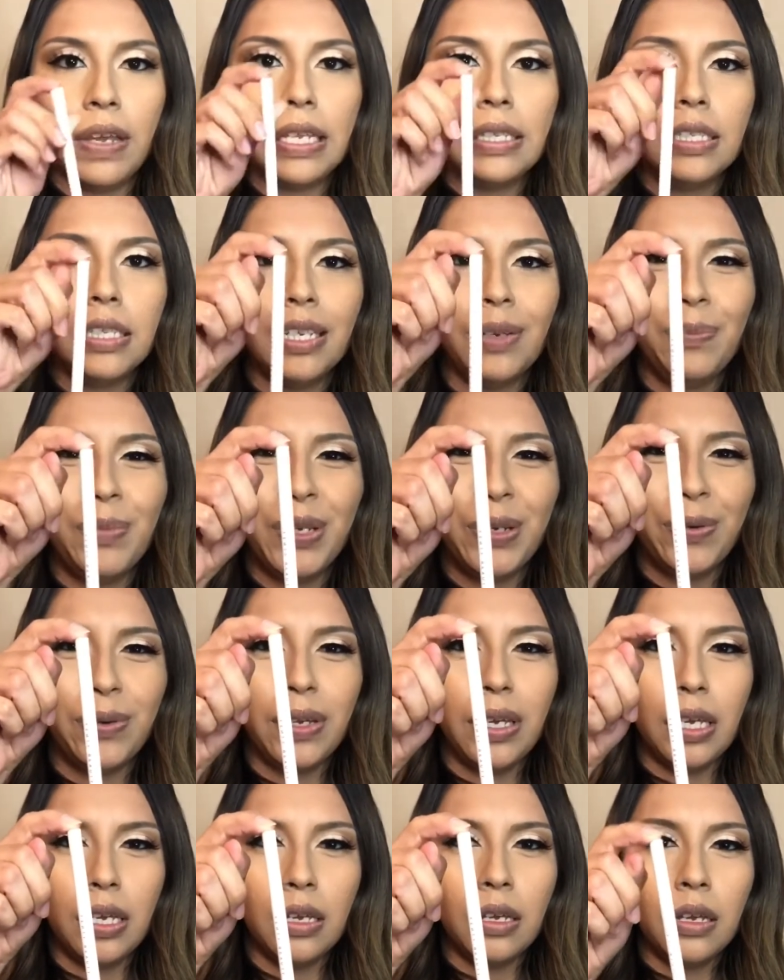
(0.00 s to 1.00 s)

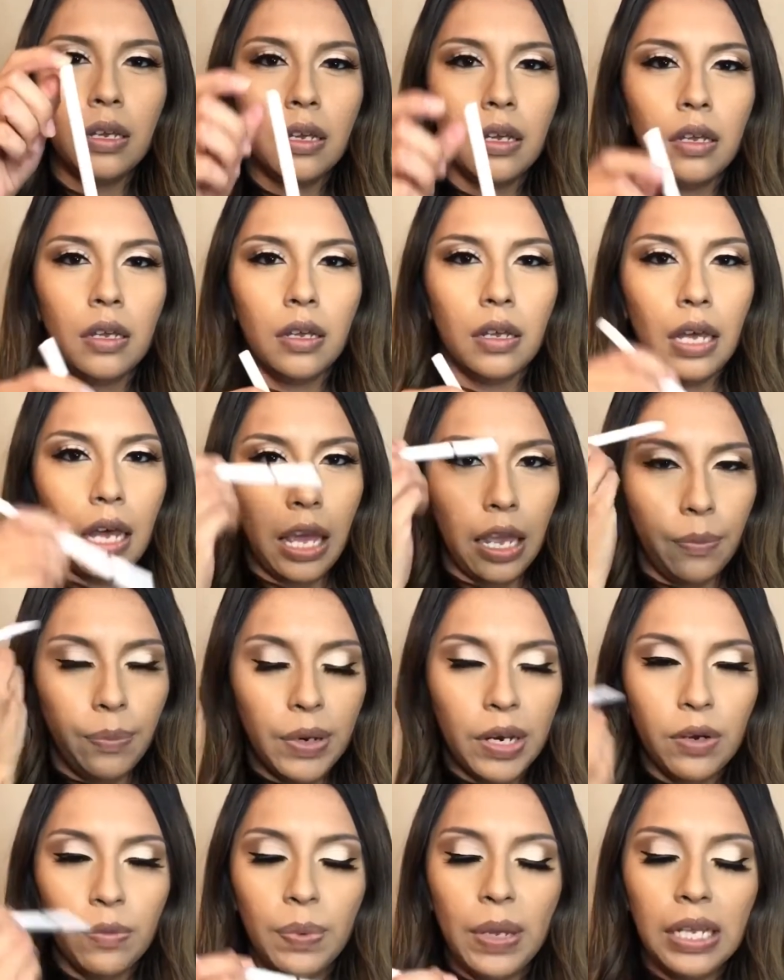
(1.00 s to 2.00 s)
Beauty
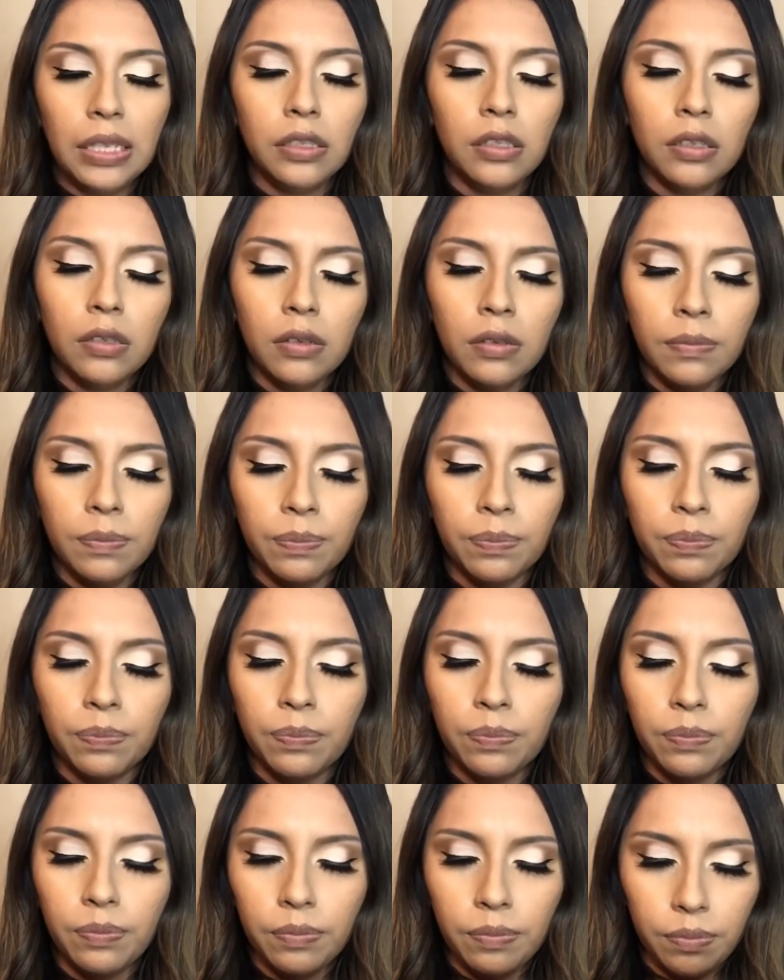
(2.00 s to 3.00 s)
eyebrow pencil.
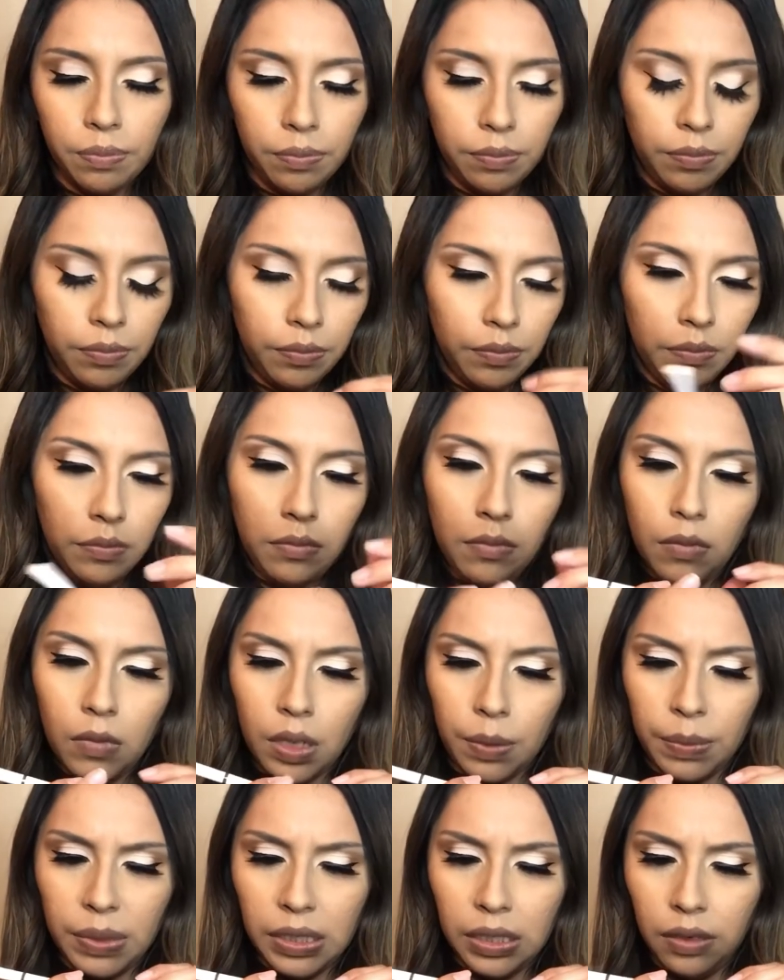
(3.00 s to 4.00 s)
Let
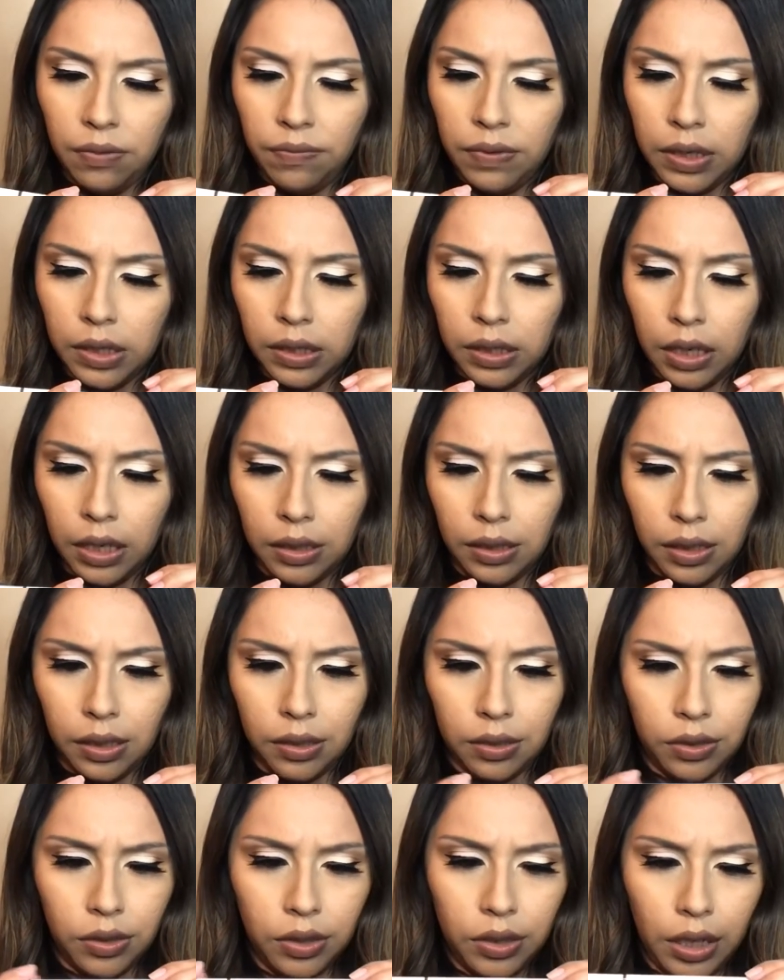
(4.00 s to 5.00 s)
me see if this has like a
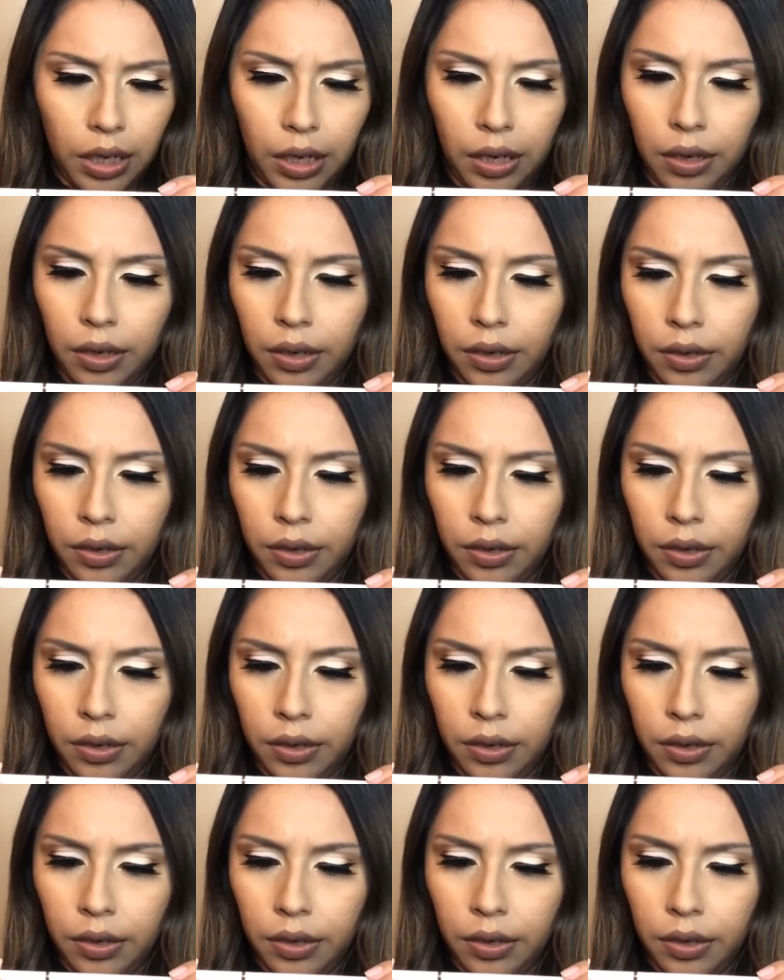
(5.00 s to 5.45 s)
shade.